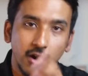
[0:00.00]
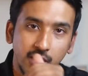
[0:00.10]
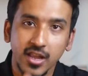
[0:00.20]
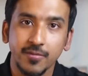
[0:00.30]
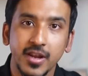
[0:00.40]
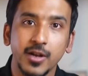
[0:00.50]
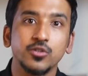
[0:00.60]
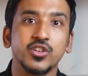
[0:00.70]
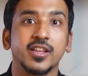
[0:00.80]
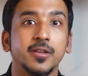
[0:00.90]
Thirdly, we
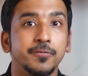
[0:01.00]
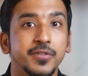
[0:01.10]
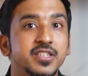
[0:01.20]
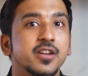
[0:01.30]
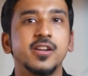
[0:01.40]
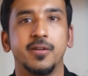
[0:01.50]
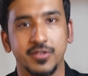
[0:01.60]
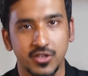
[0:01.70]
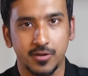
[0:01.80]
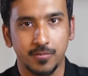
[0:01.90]
need to check the fiscal
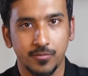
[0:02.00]
deficit.